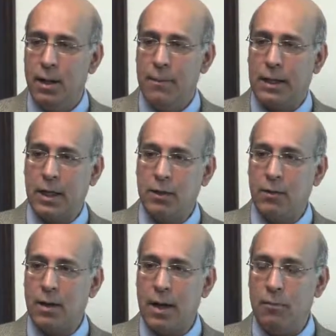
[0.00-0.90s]
because
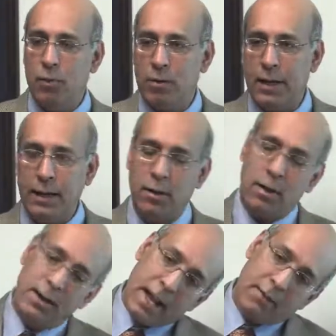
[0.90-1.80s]
you got to rotate your
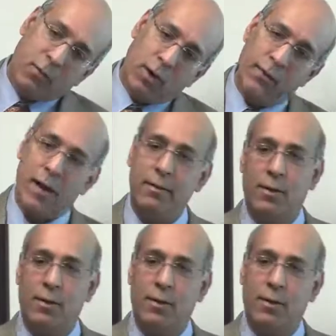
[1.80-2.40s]
neck 45